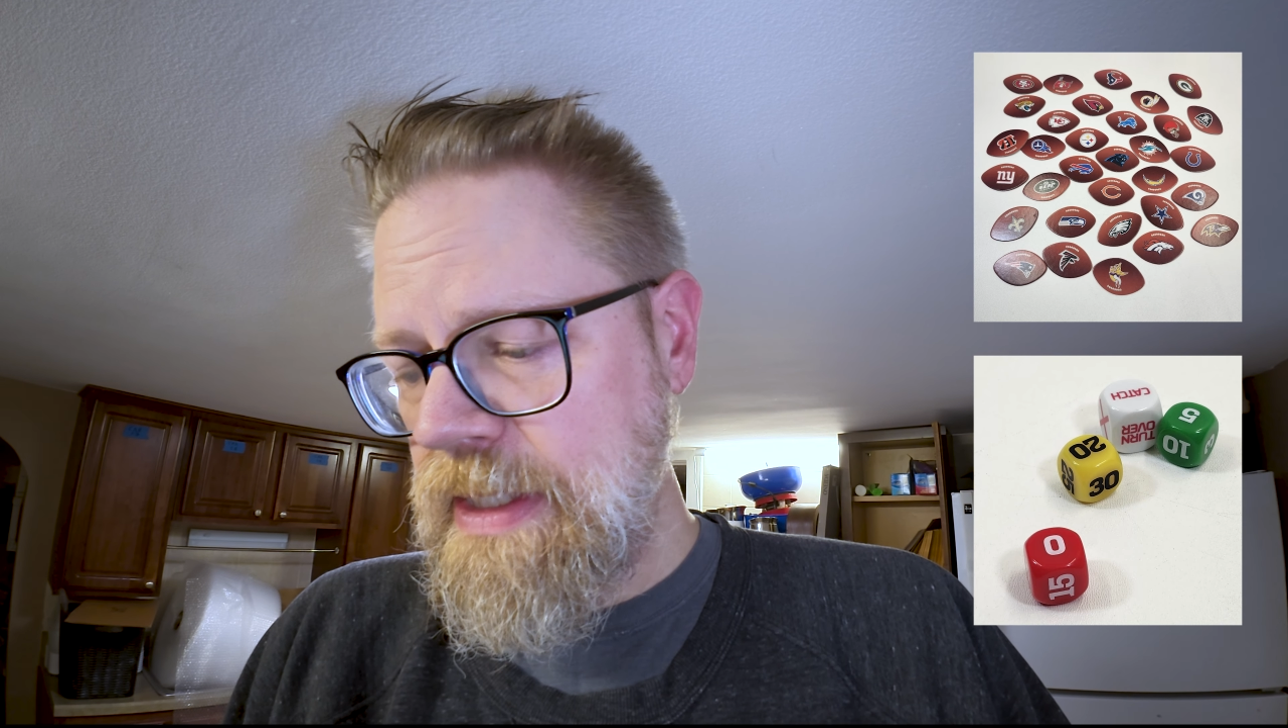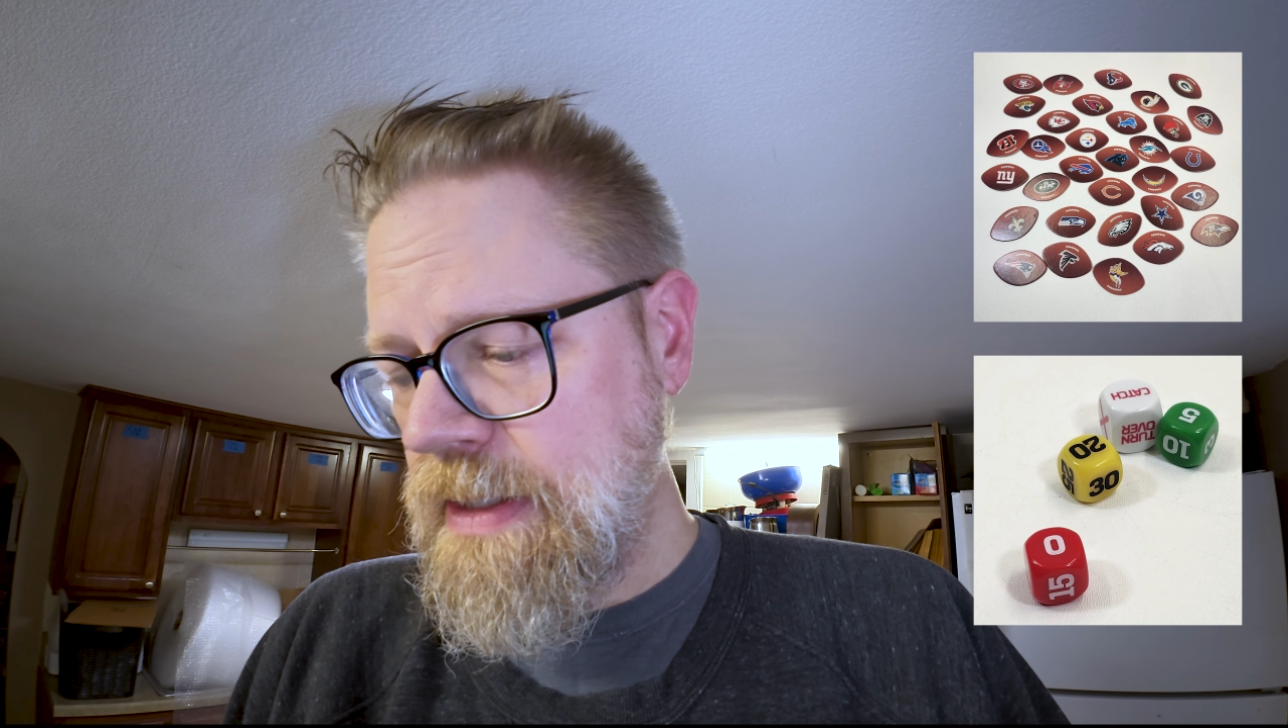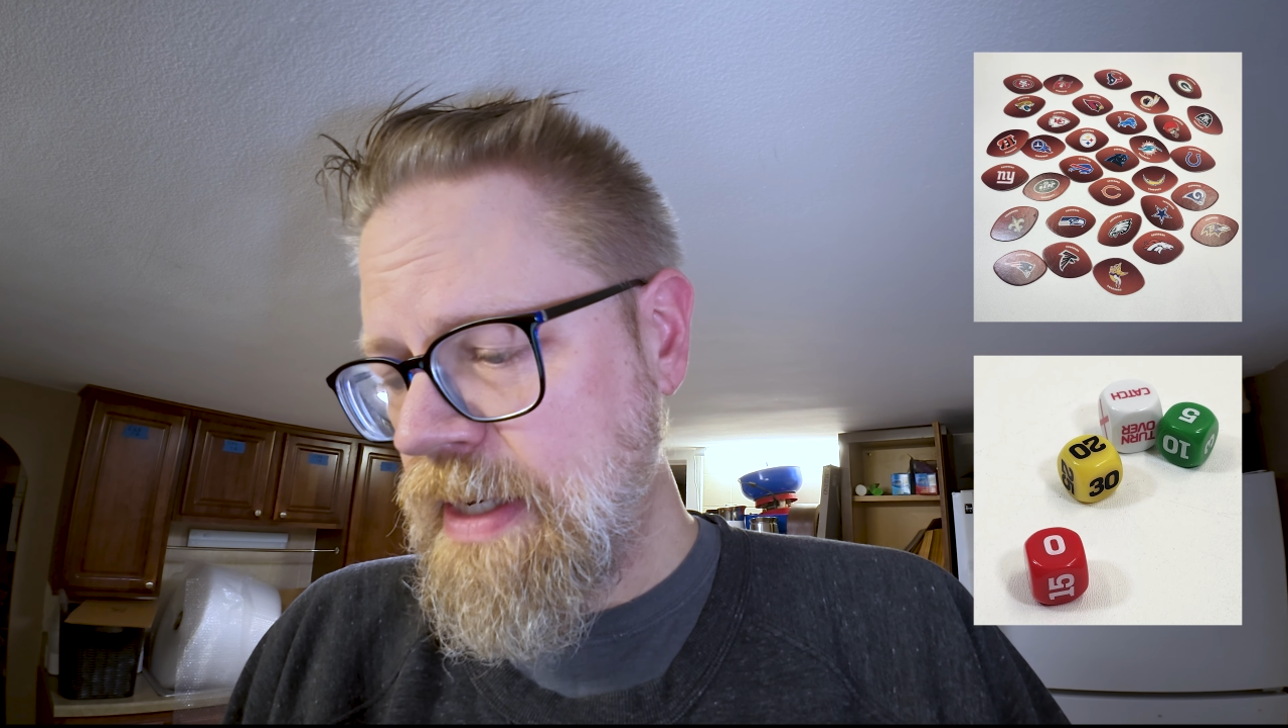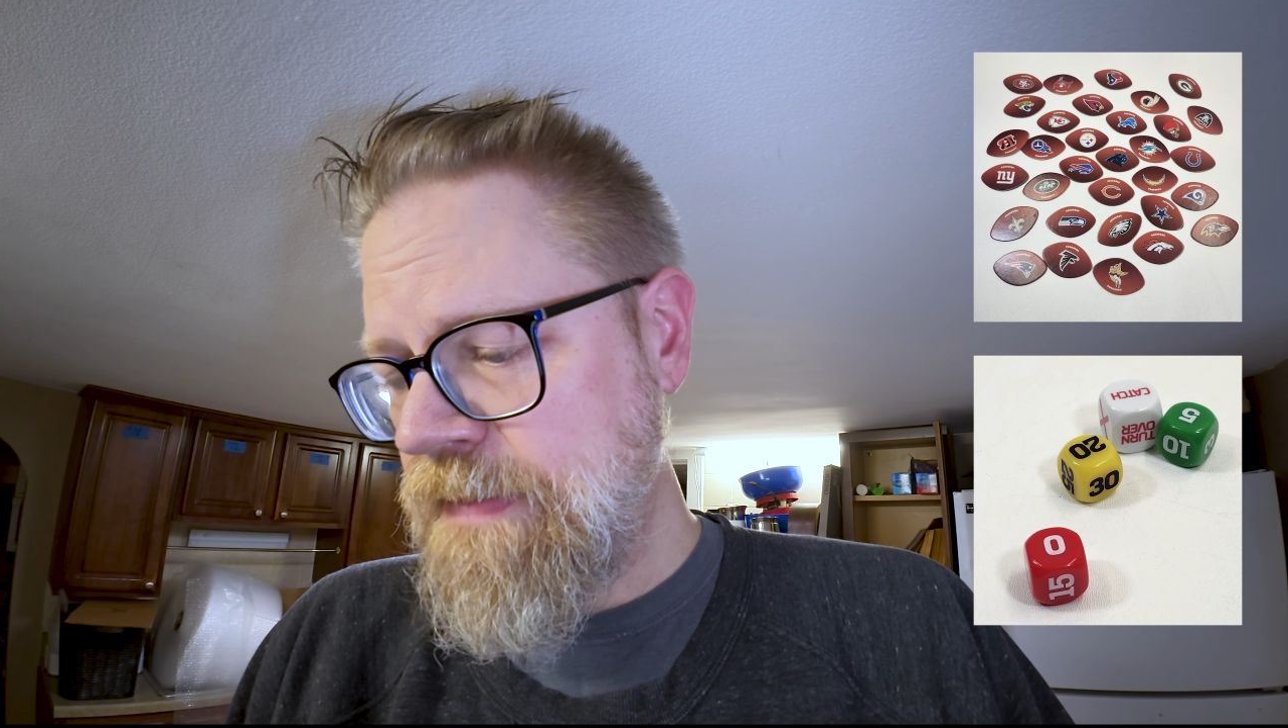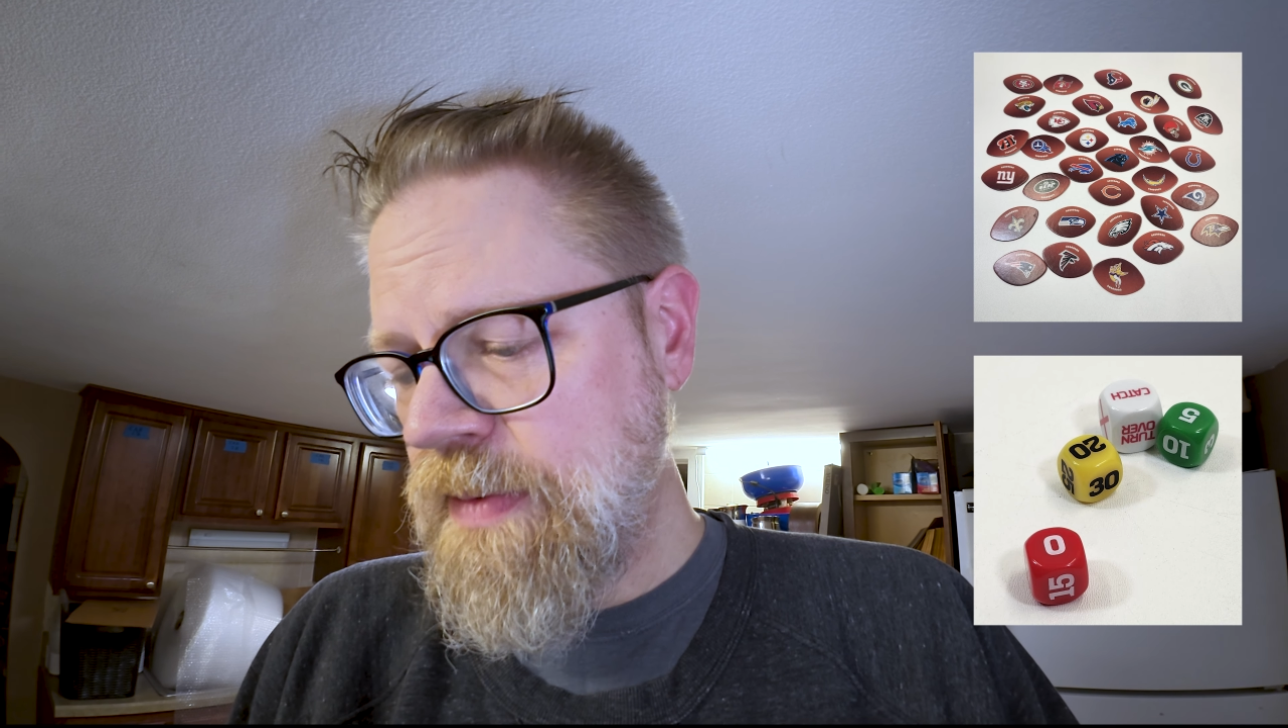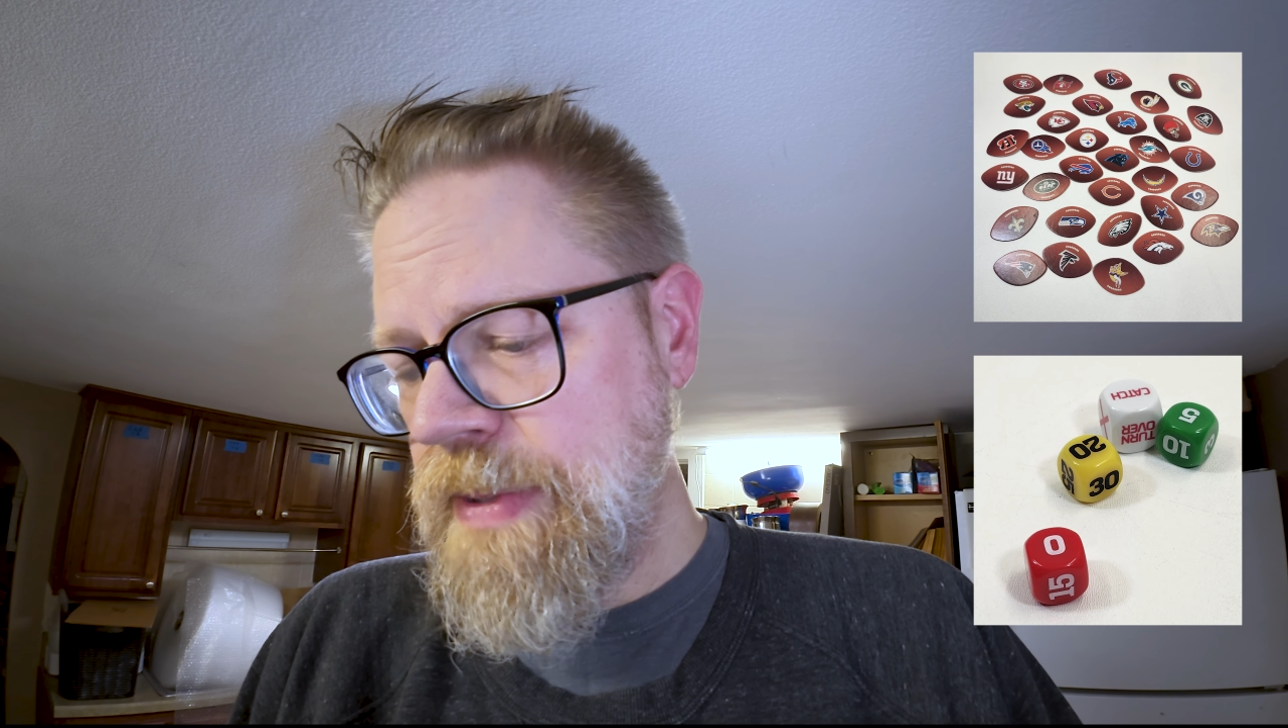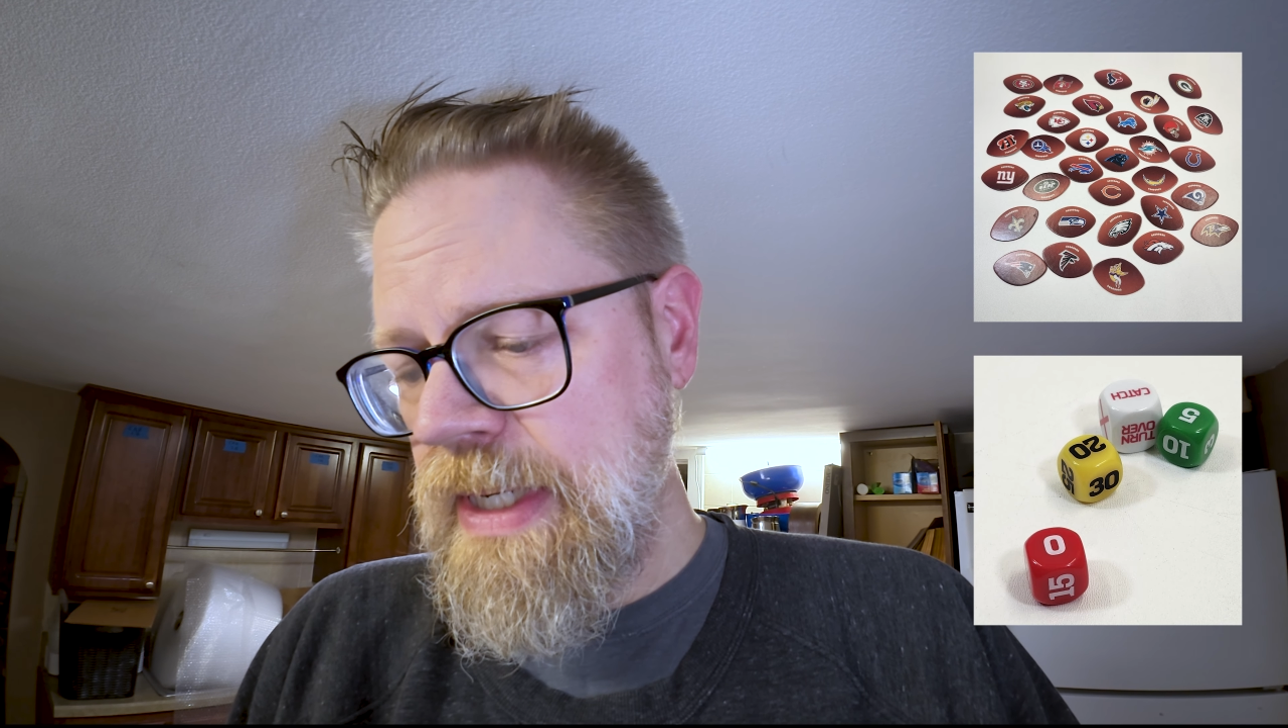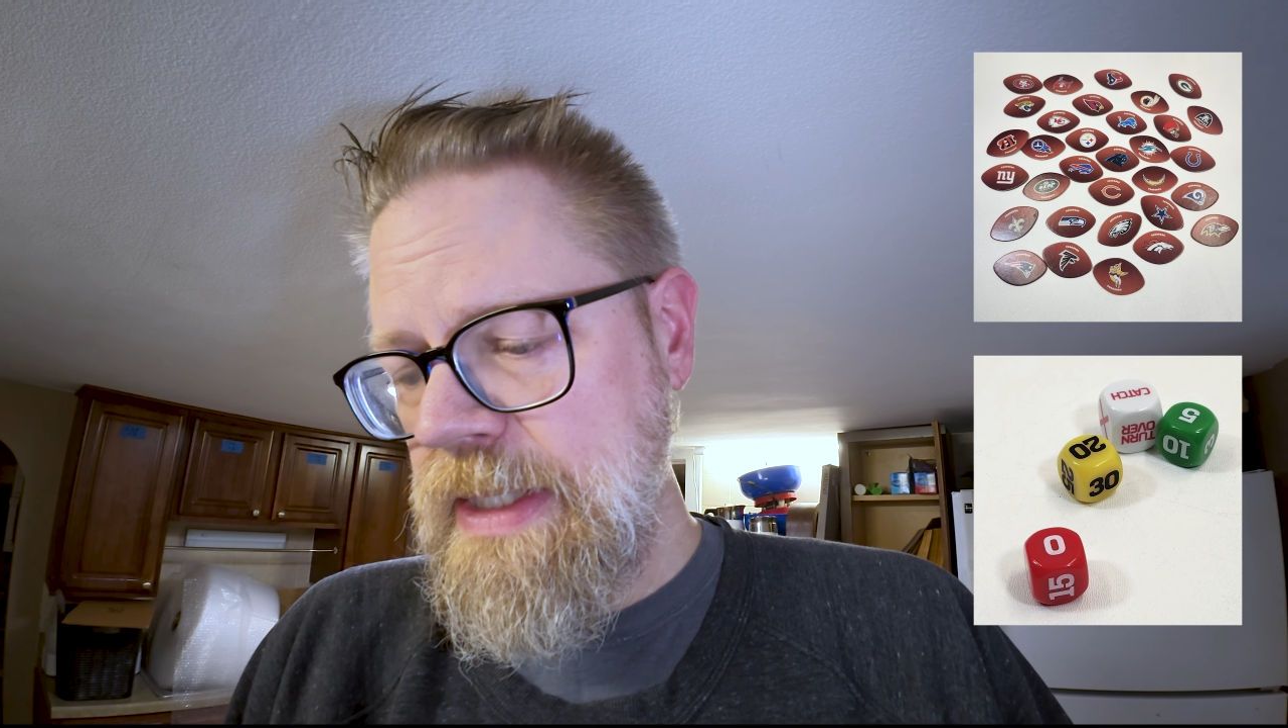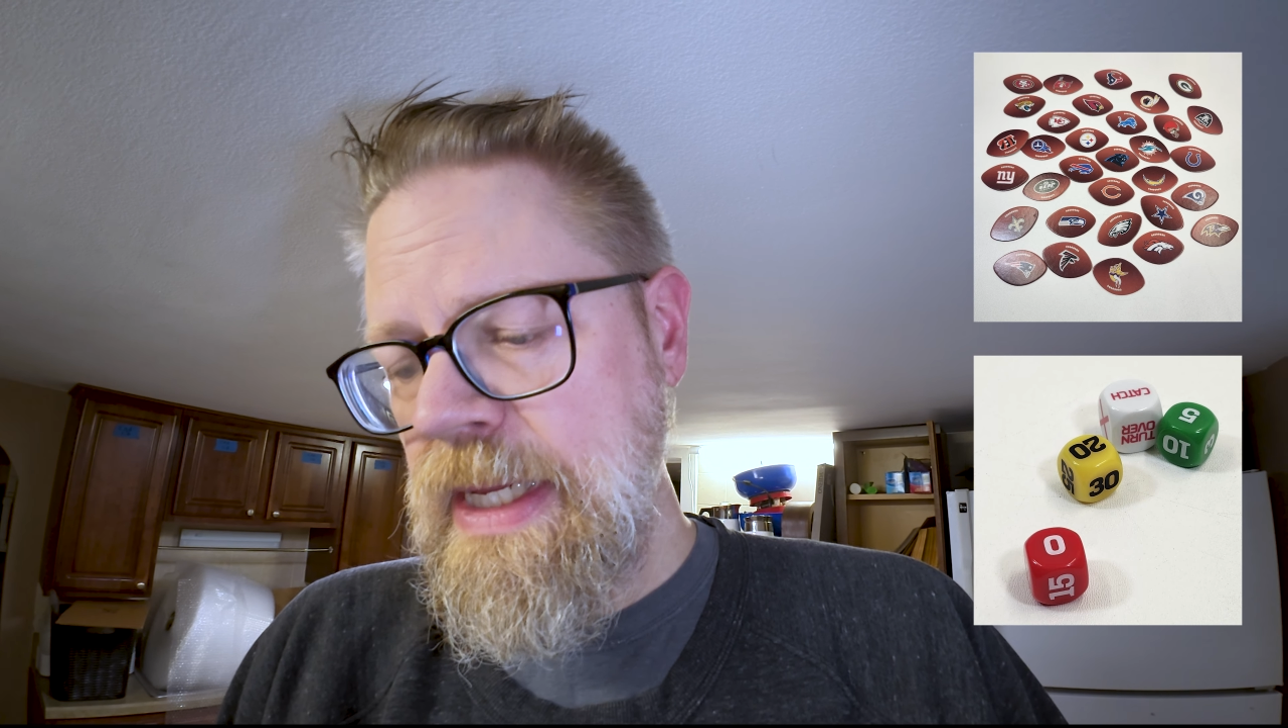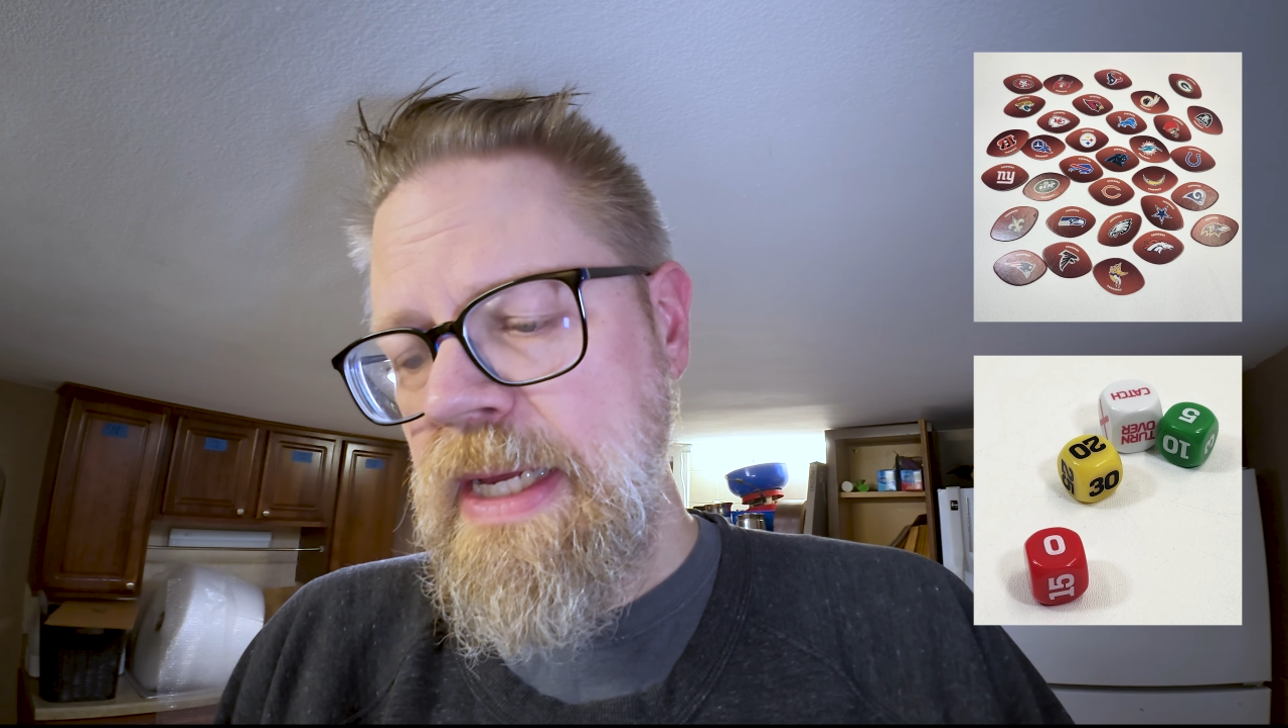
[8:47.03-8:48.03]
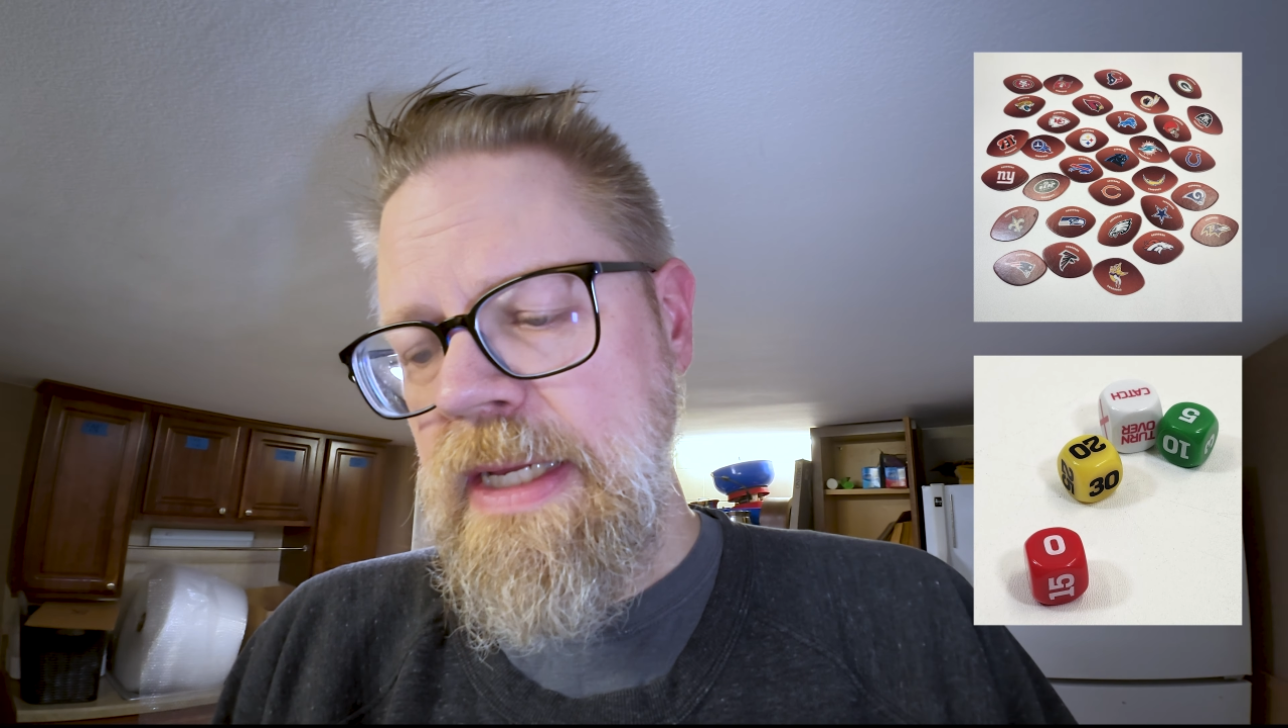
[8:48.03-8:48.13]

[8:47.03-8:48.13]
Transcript: deal ever, but